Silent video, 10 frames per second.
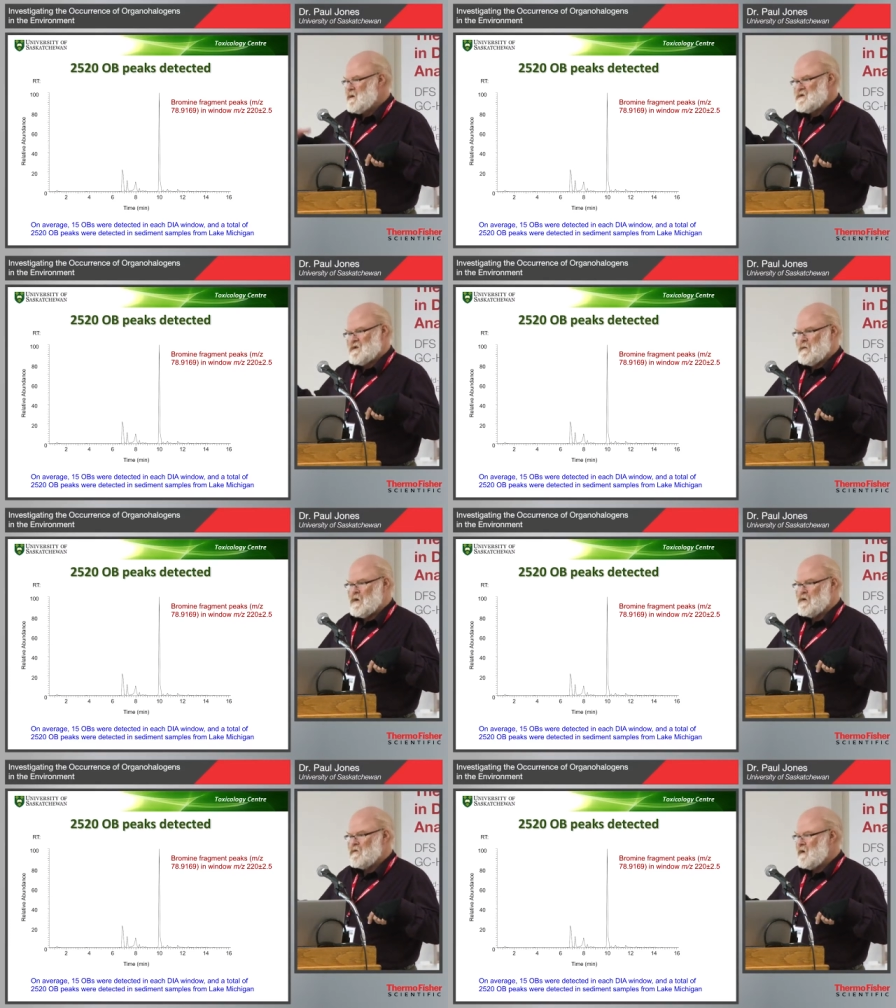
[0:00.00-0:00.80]
Some
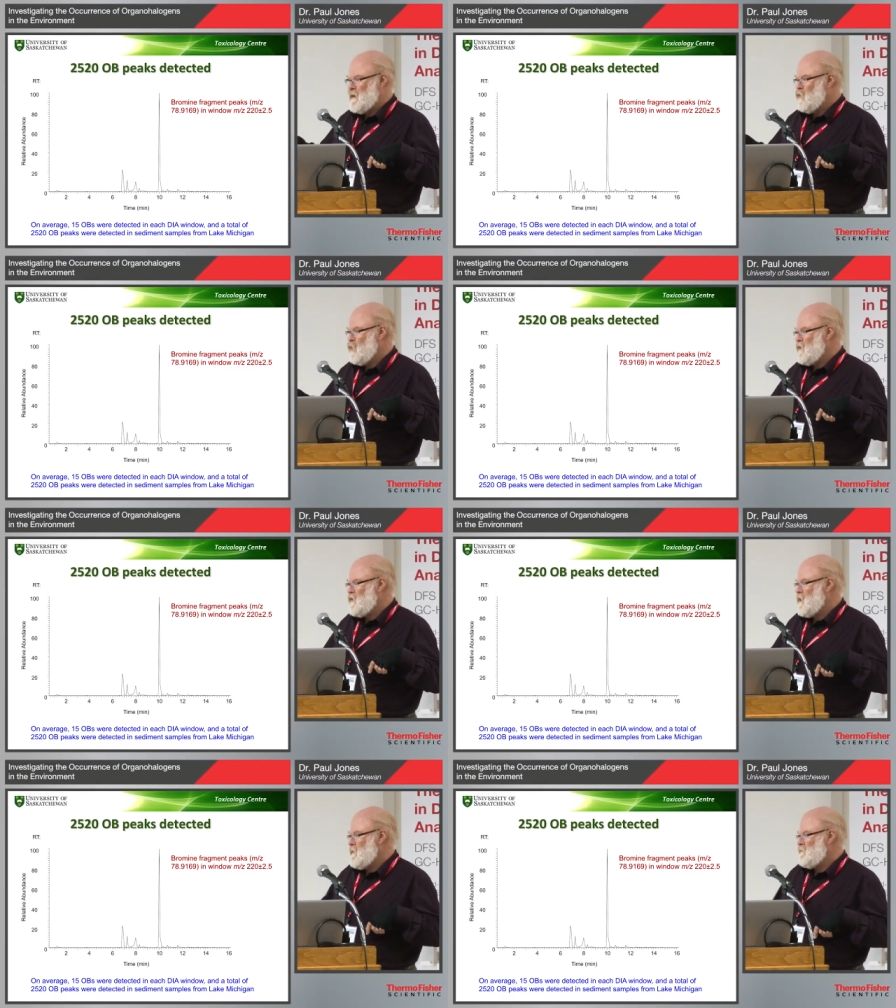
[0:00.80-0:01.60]
overlap with
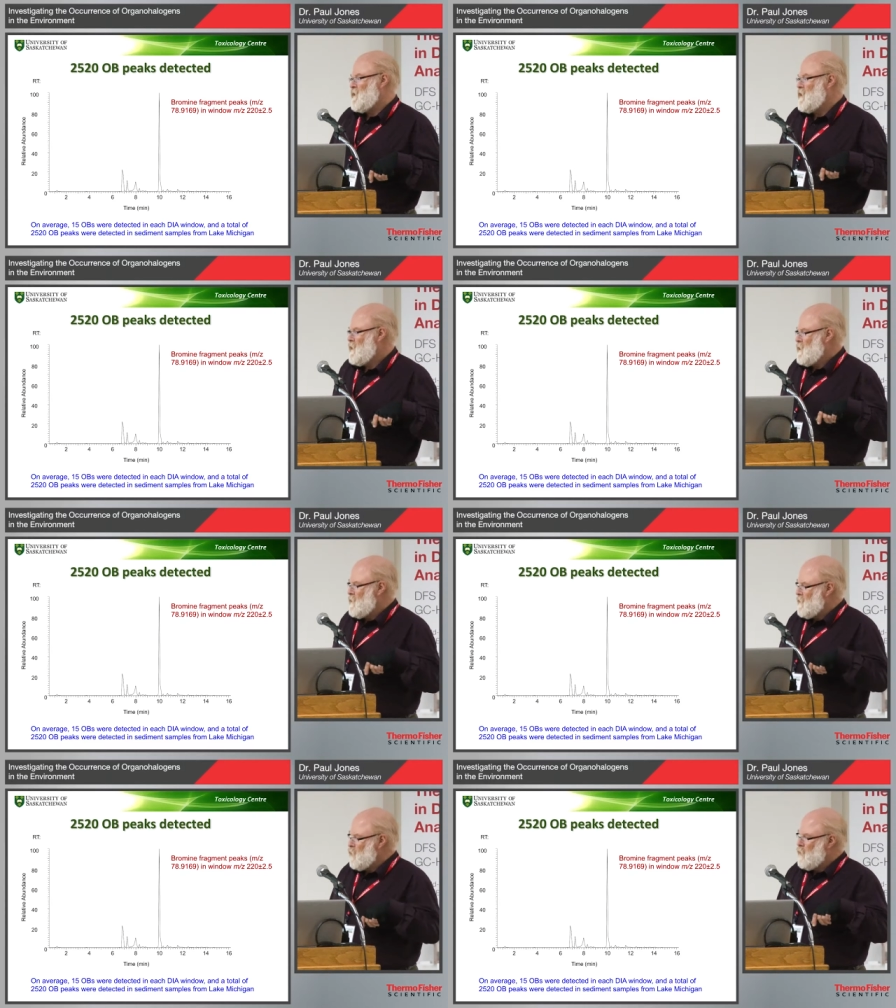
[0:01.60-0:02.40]
them,
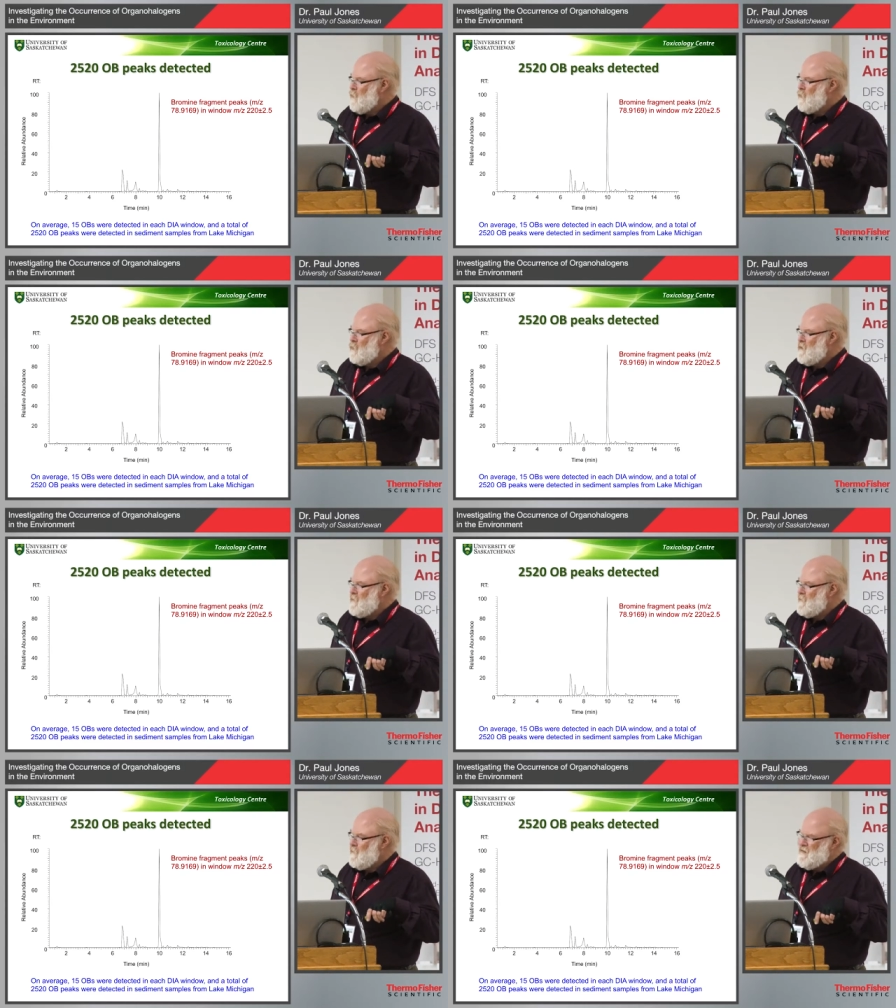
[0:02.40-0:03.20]
but all in all, we
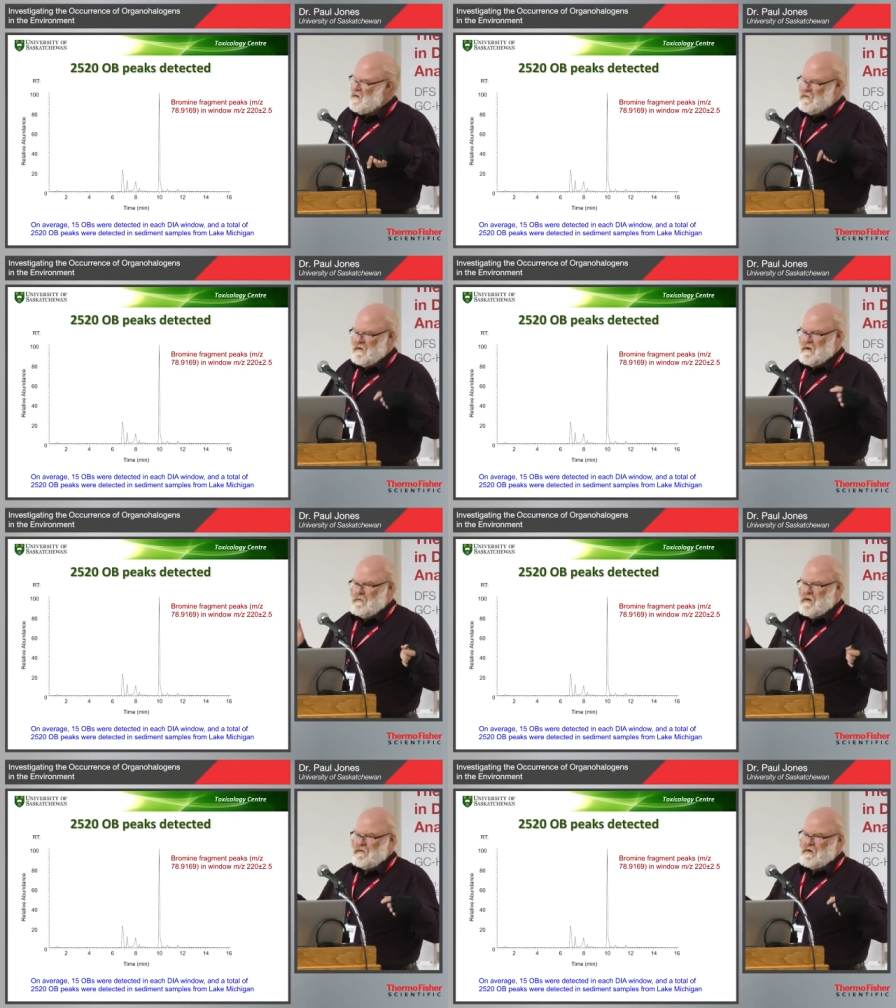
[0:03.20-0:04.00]
identified
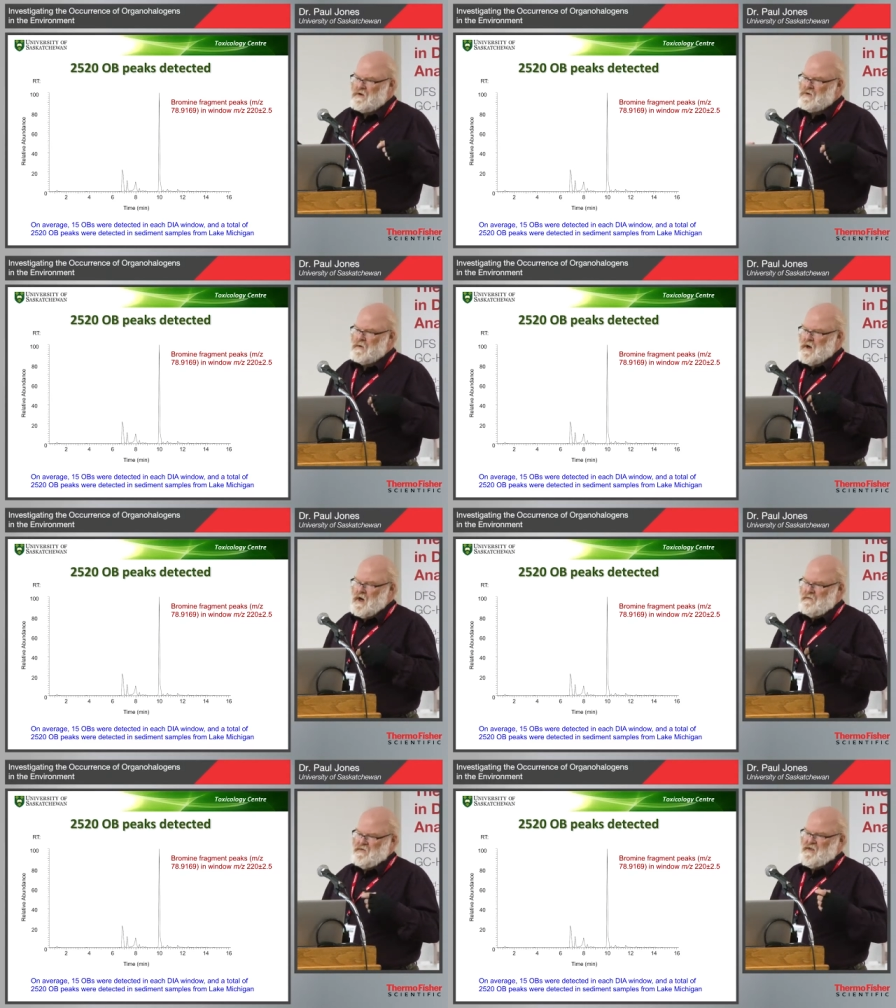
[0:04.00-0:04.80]
roughly
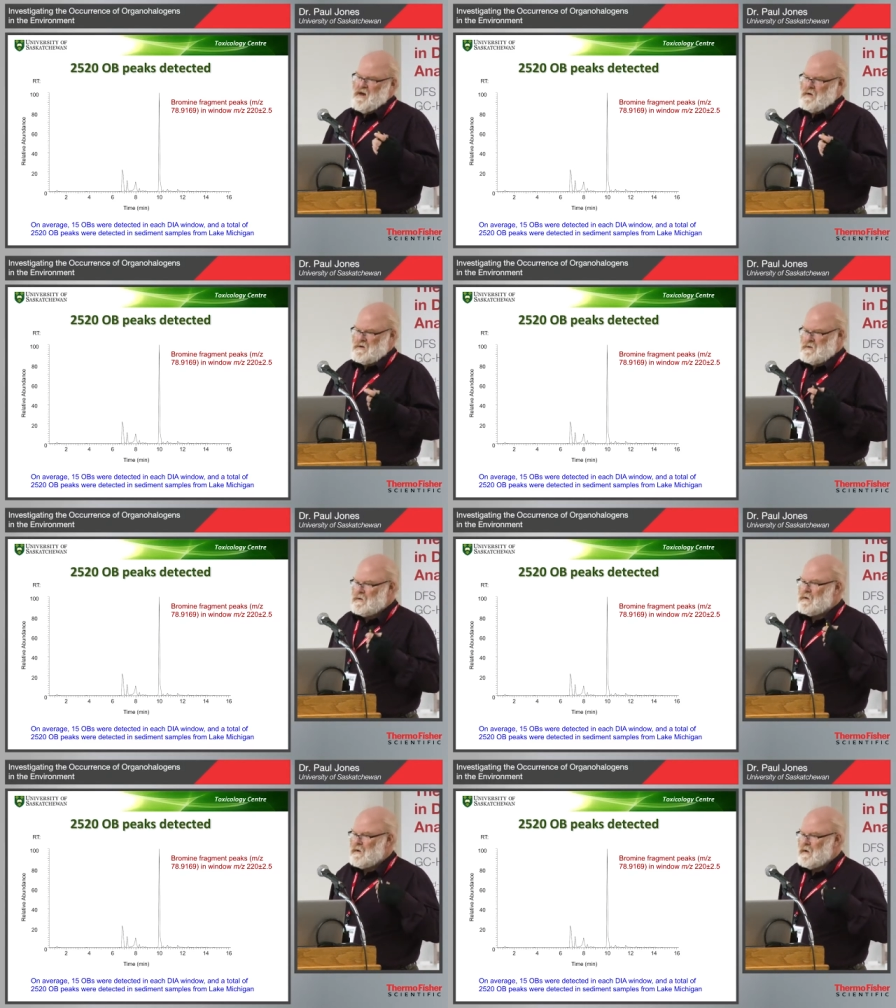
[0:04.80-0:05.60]

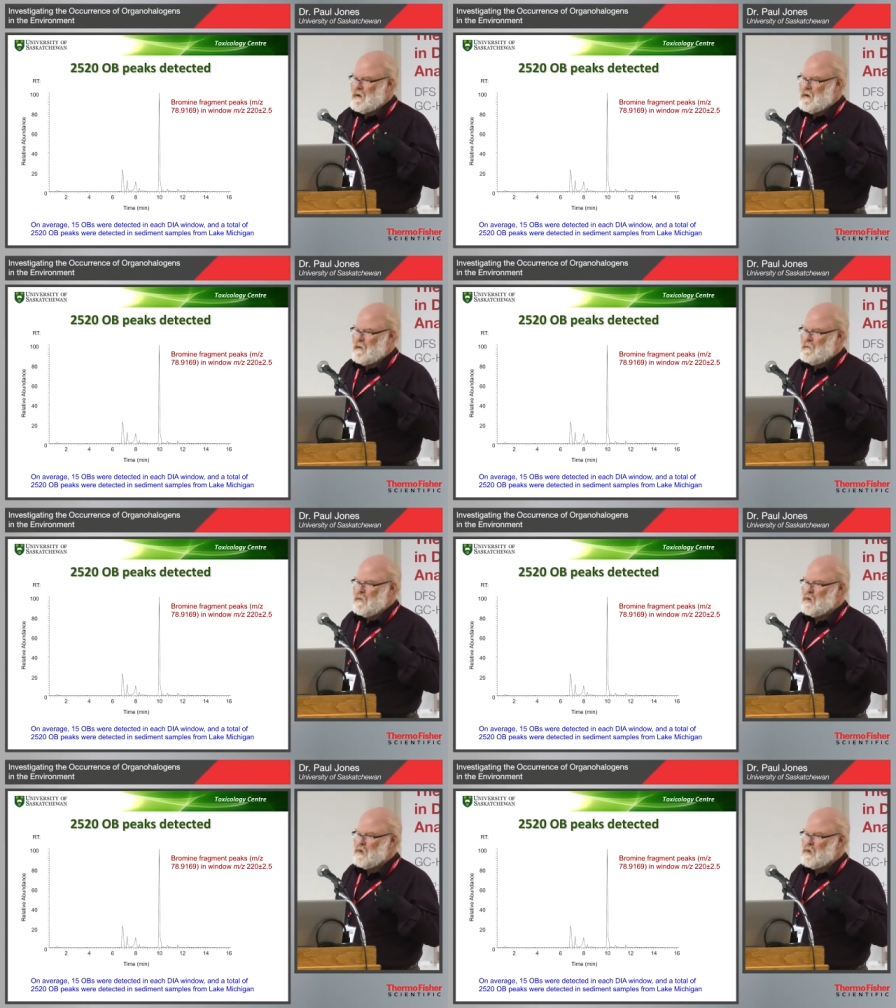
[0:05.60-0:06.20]
2,500 um,